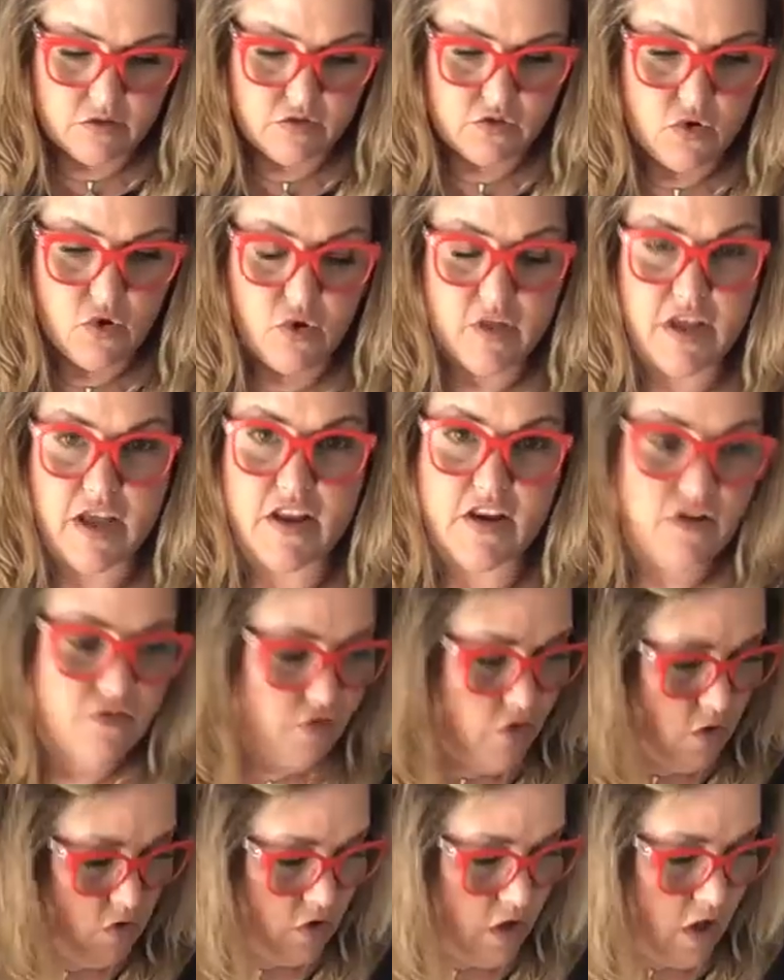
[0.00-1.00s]
scrolling on
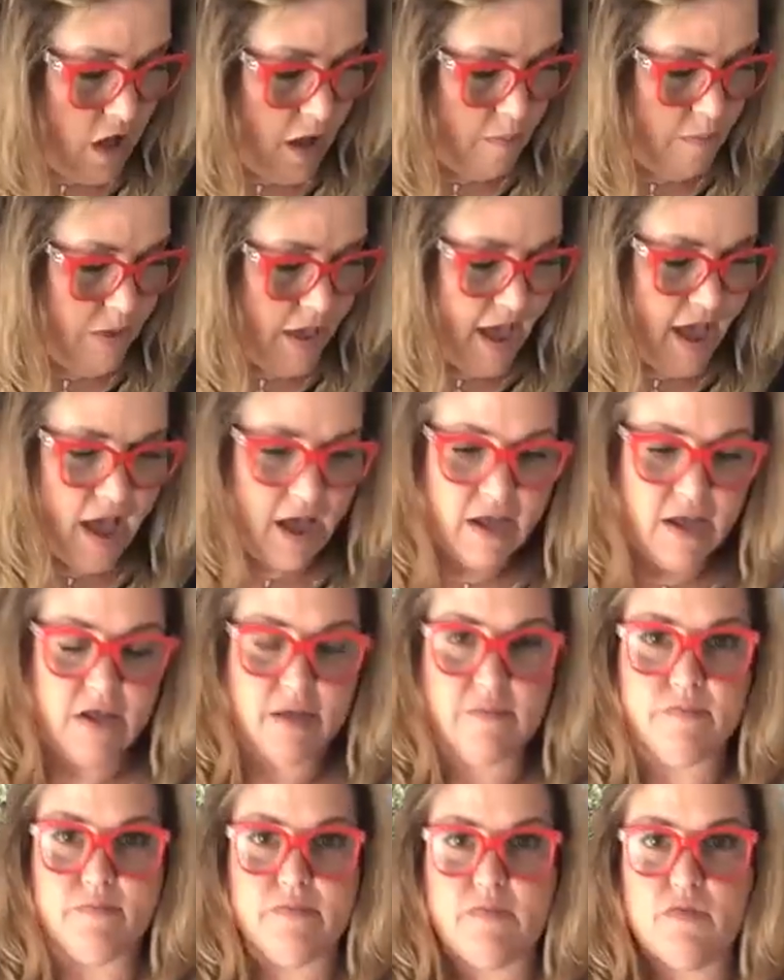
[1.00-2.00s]
your phone, come
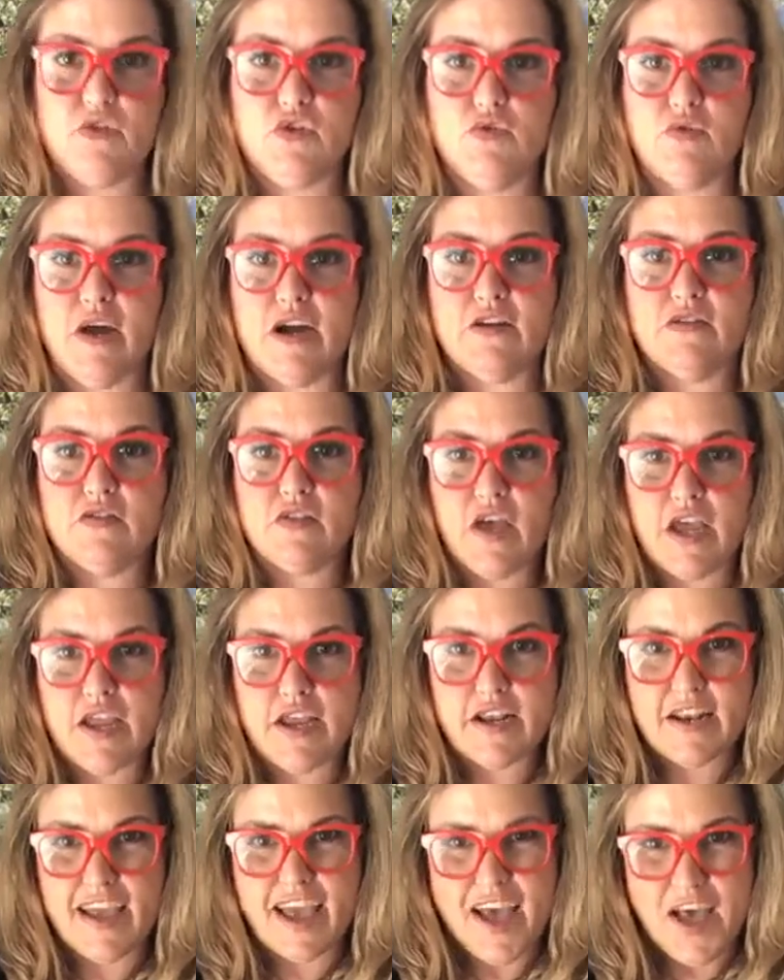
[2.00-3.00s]
back to our
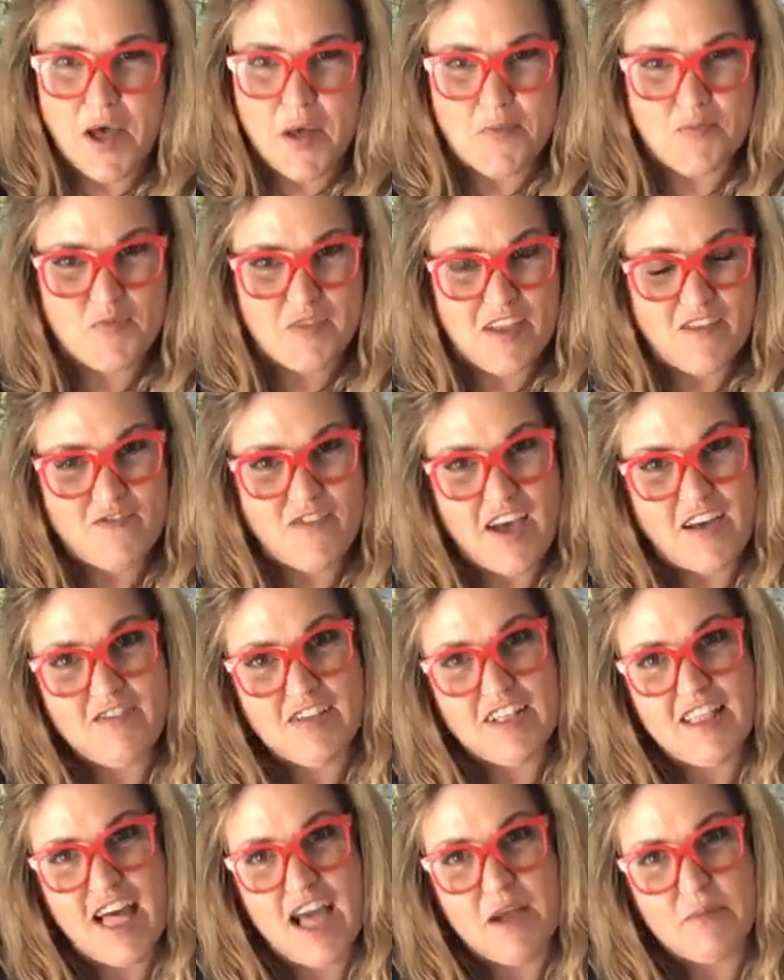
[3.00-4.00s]
site at
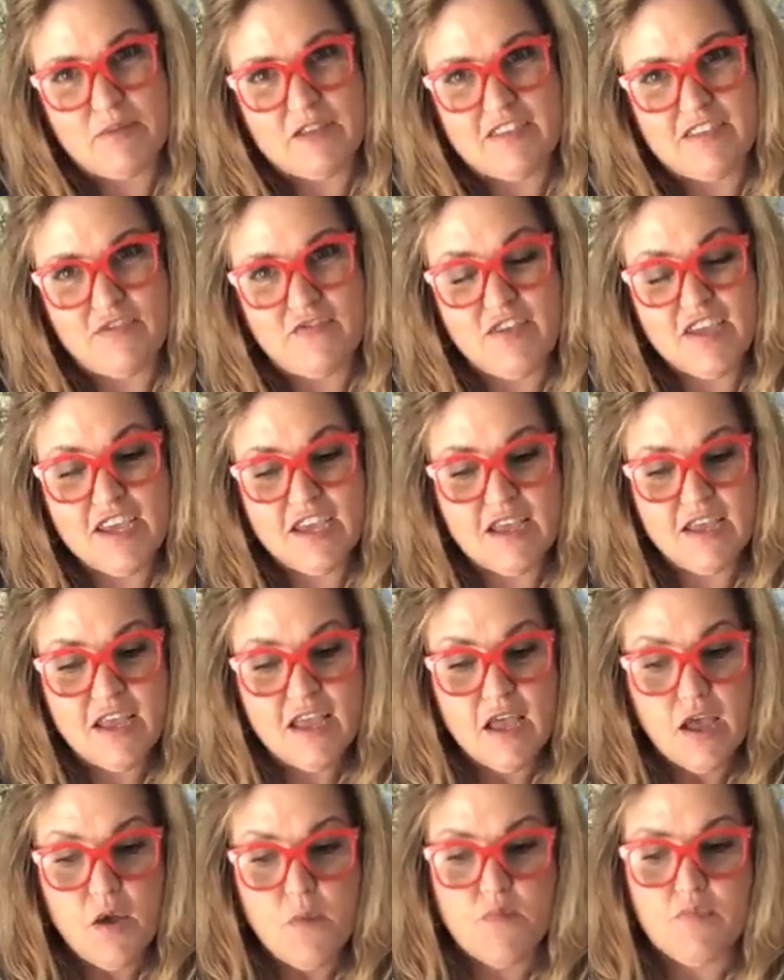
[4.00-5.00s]
5 o'clock Pacific.